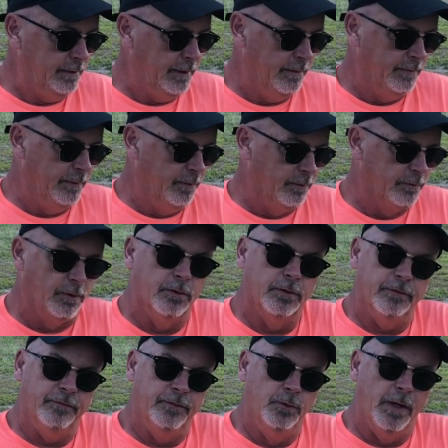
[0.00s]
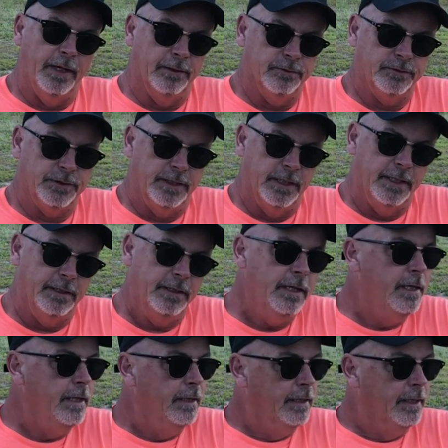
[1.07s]
and we worked on it a few hours today
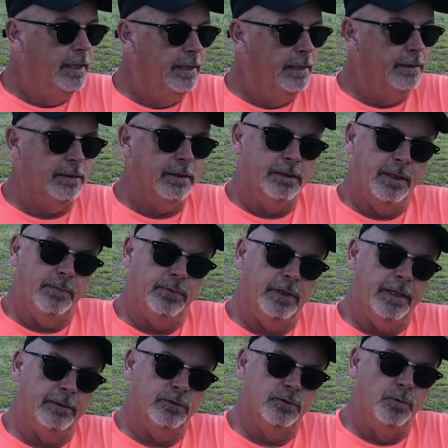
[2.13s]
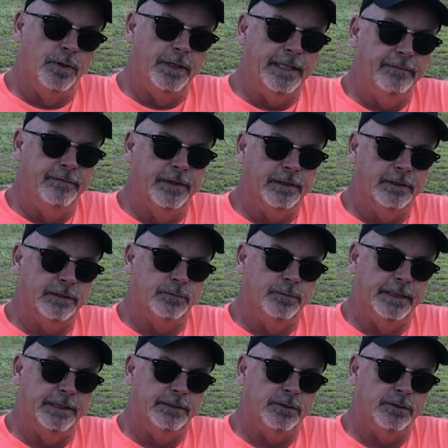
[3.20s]
and a couple hours one evening this week.